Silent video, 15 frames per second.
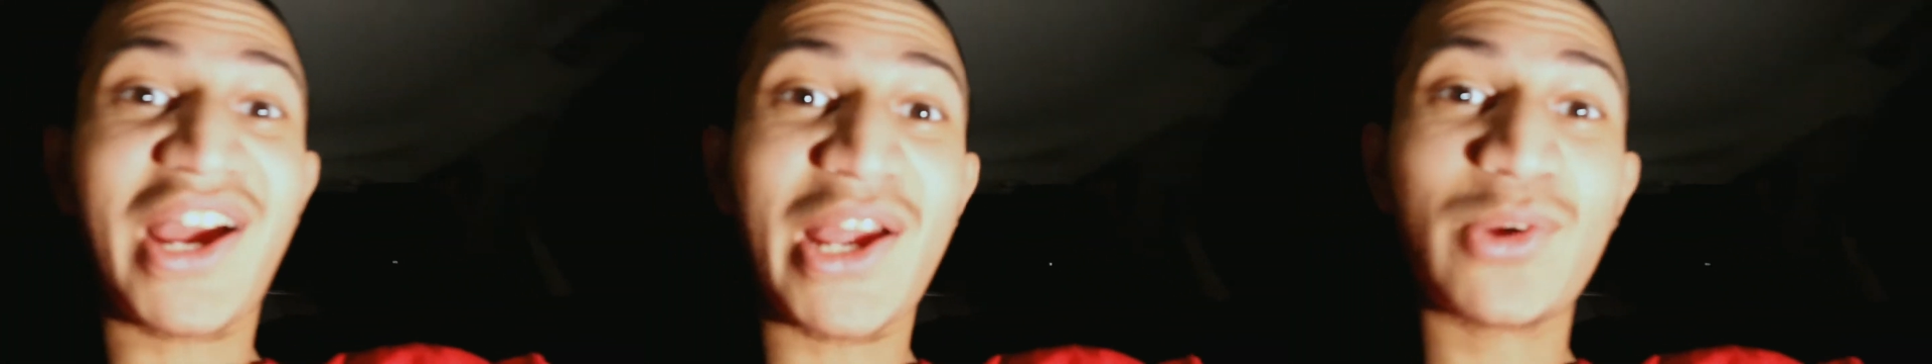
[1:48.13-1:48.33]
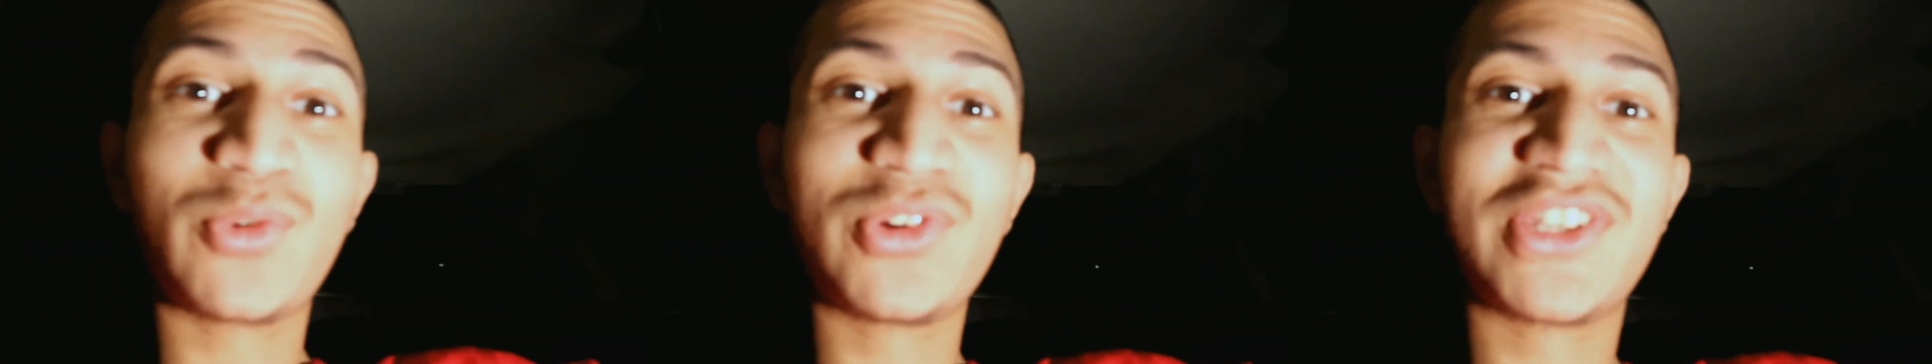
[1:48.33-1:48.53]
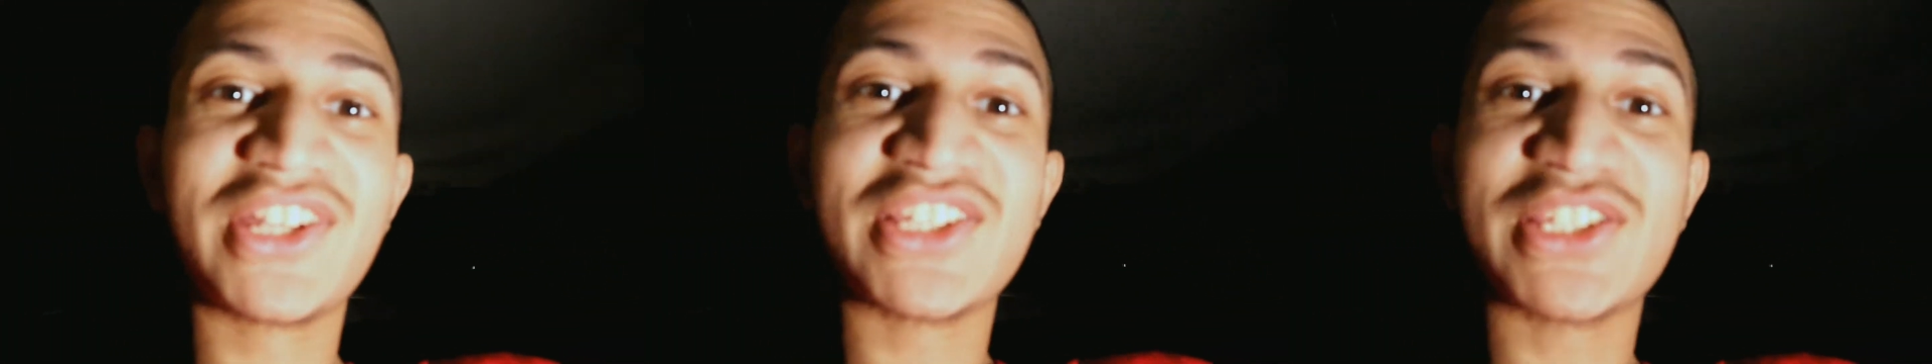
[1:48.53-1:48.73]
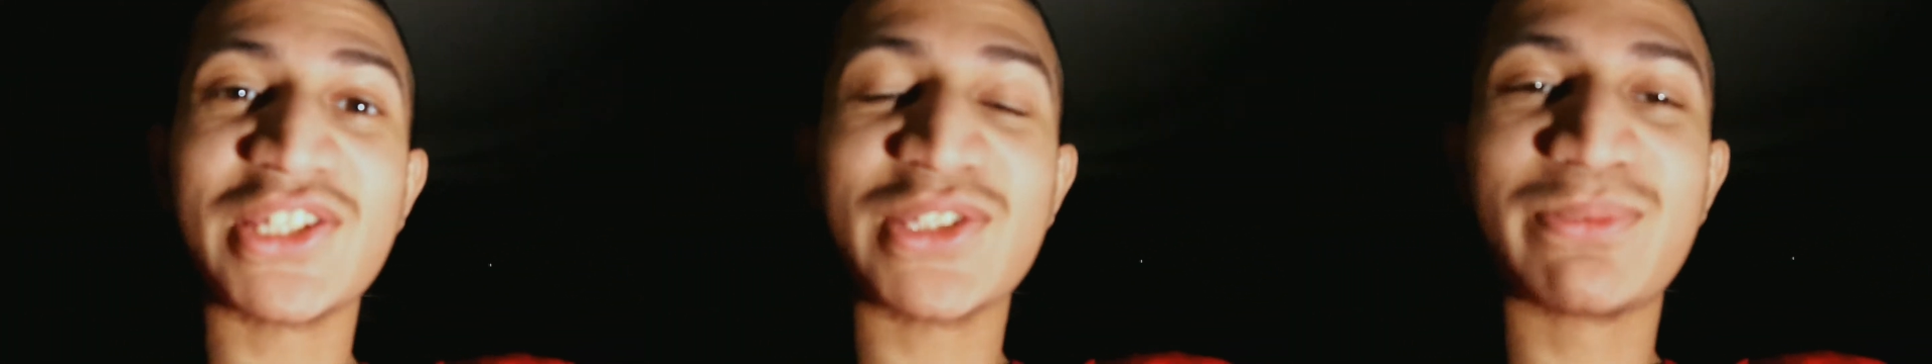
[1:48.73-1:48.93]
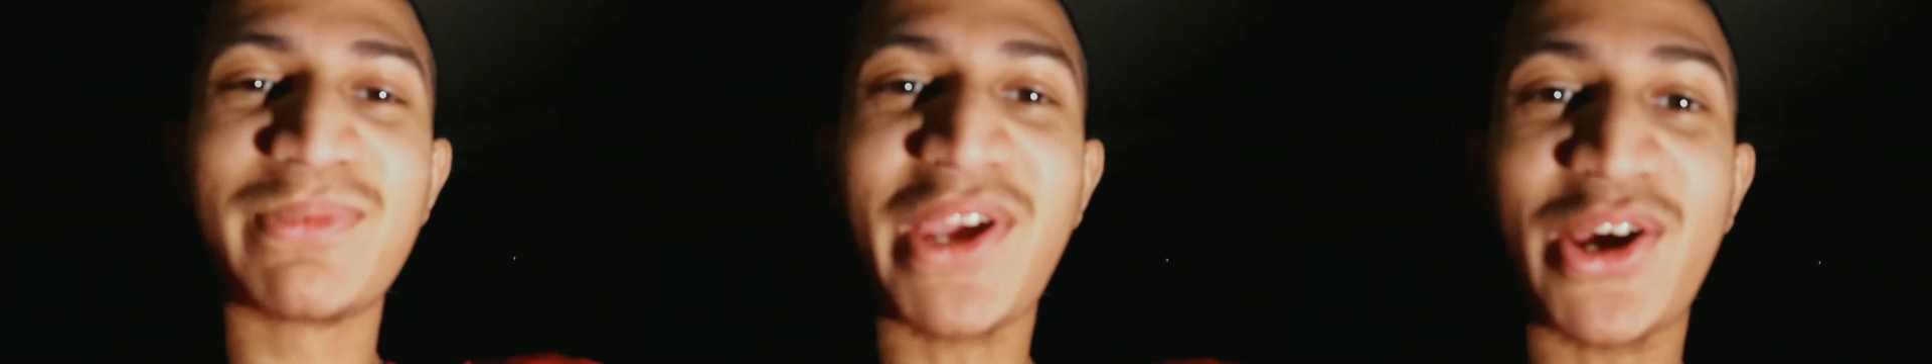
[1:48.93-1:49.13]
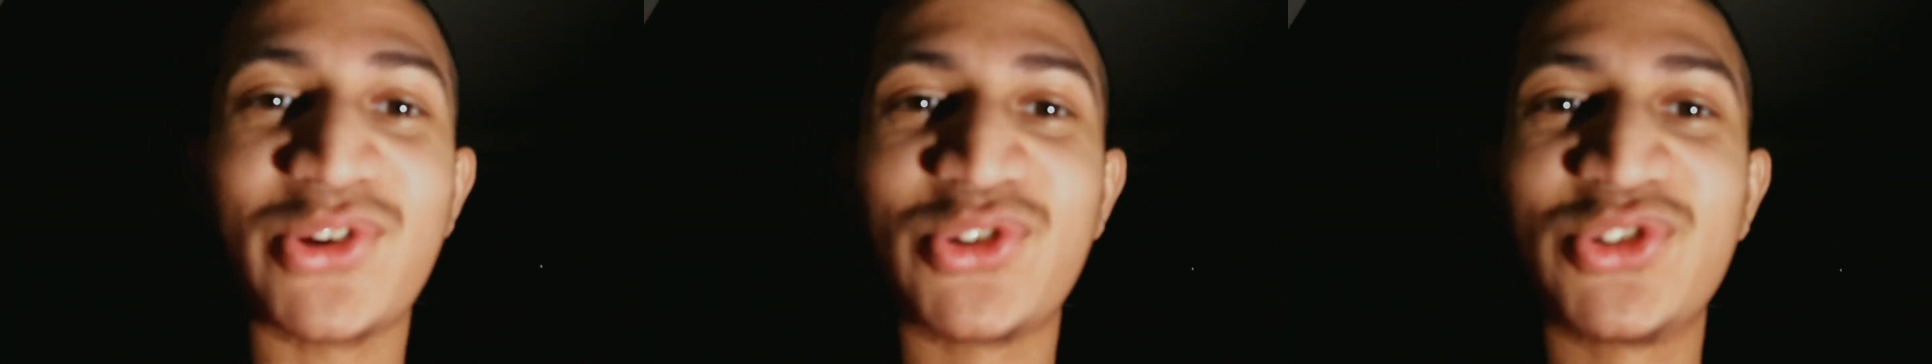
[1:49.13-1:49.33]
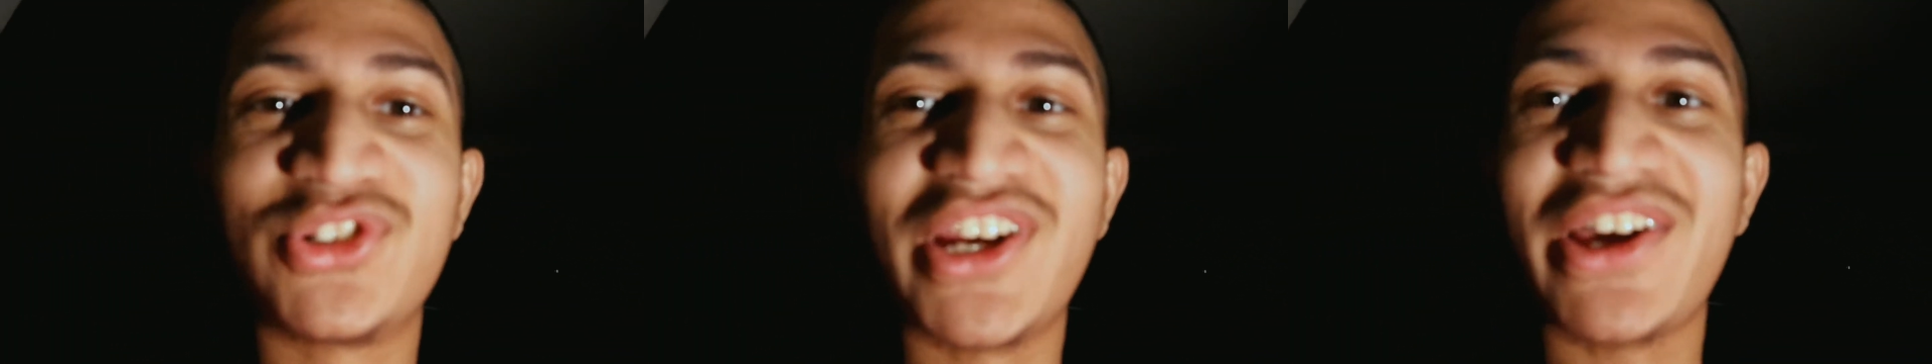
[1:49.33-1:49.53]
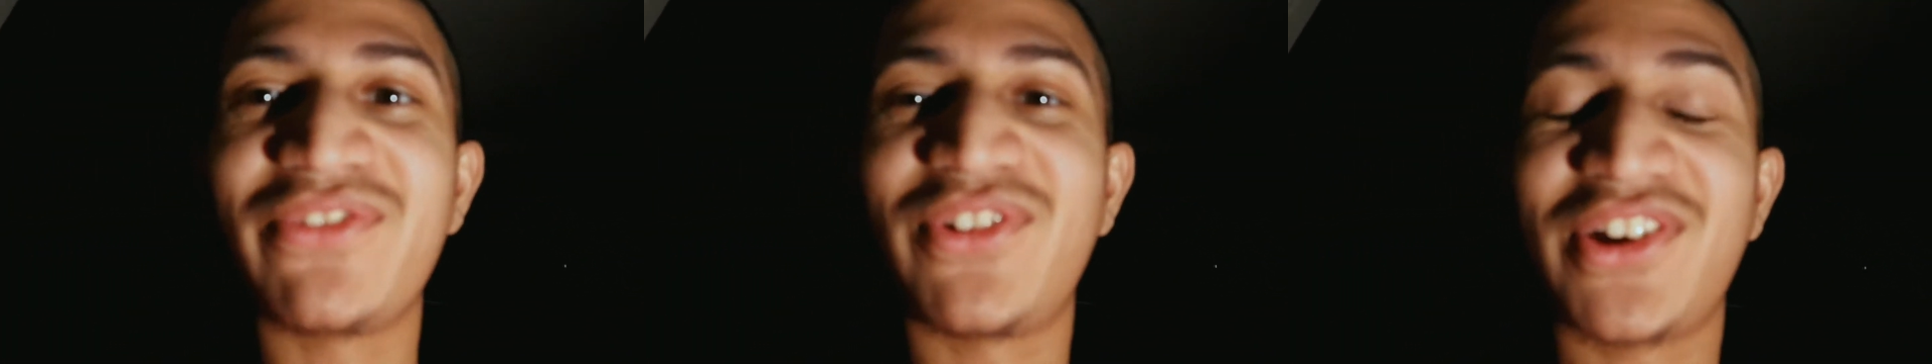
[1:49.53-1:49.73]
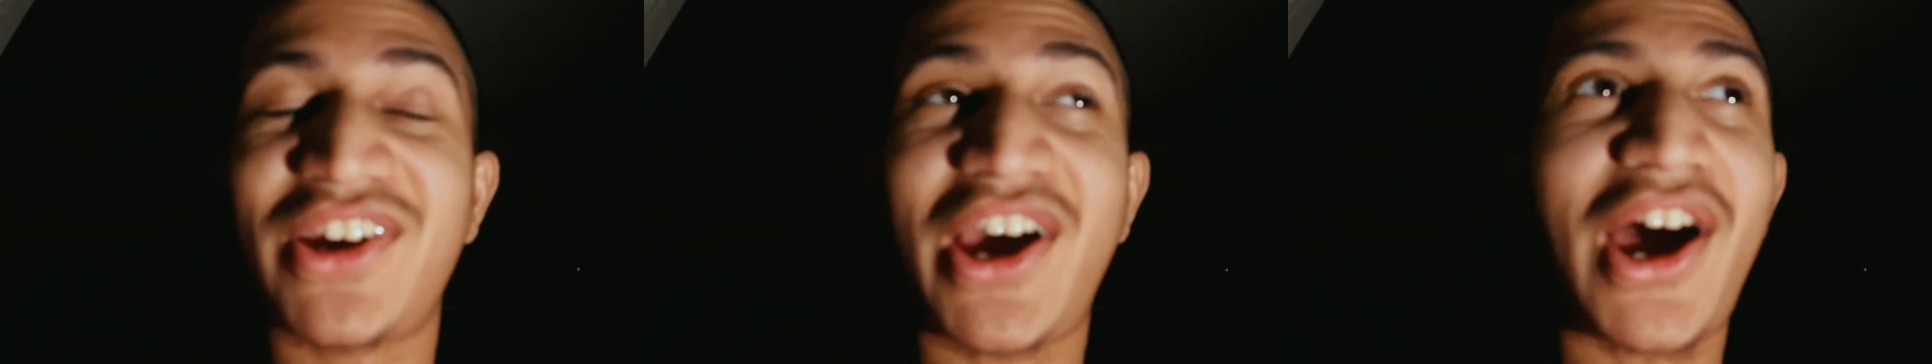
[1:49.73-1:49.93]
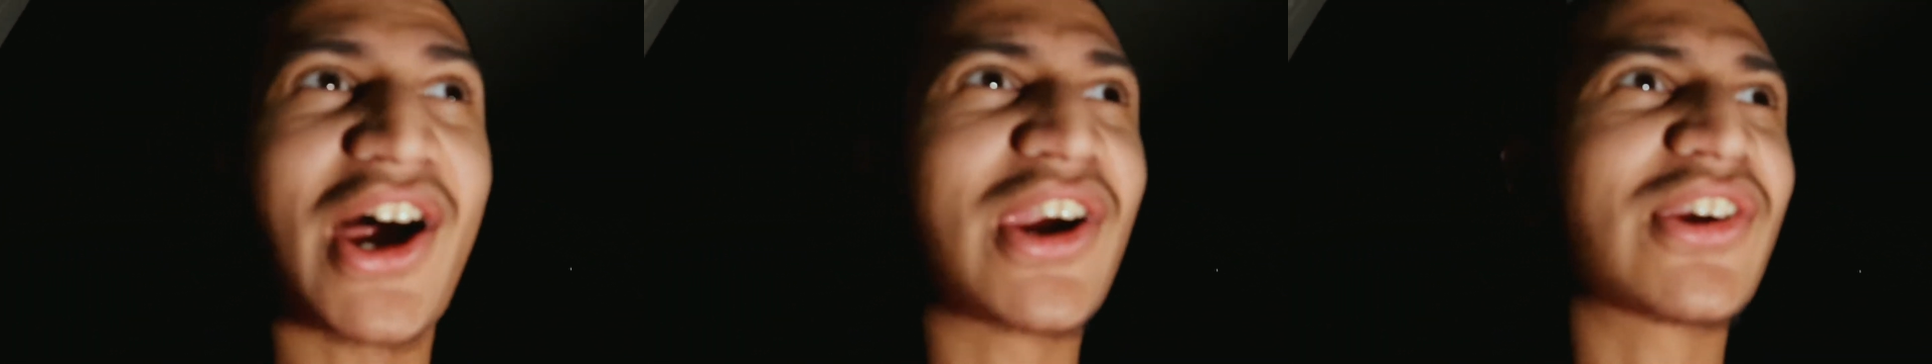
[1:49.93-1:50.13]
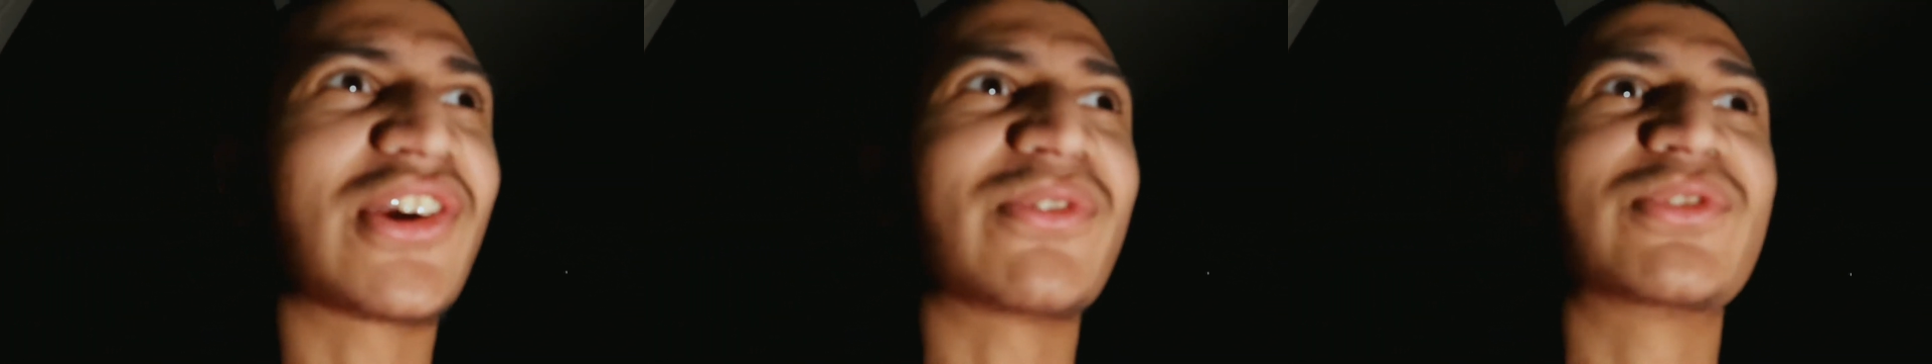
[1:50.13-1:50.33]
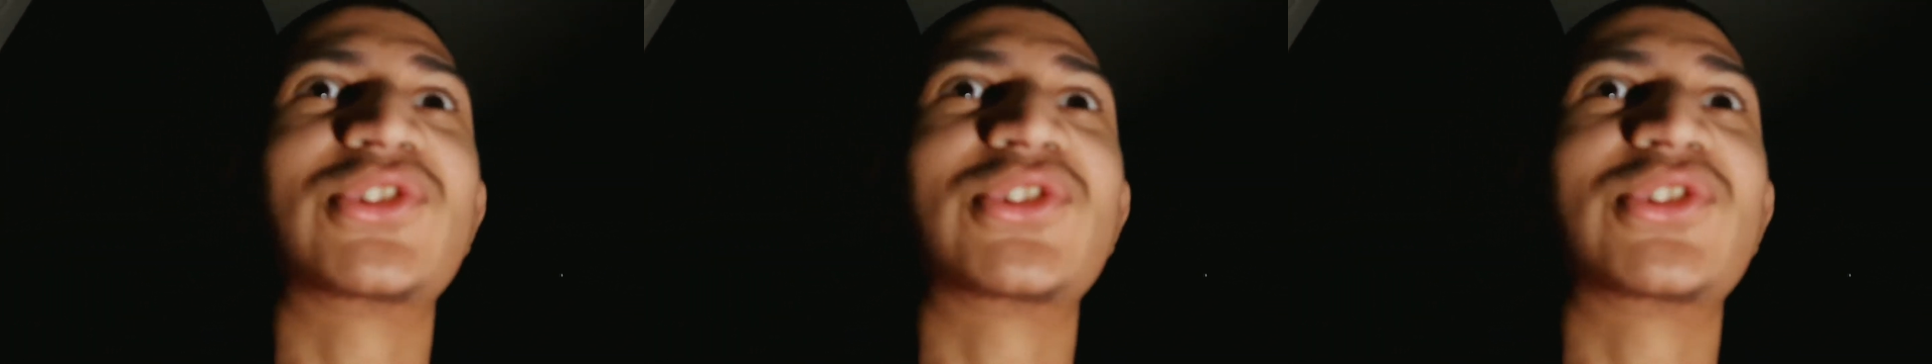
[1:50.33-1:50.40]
guy who teaches me how to drive a car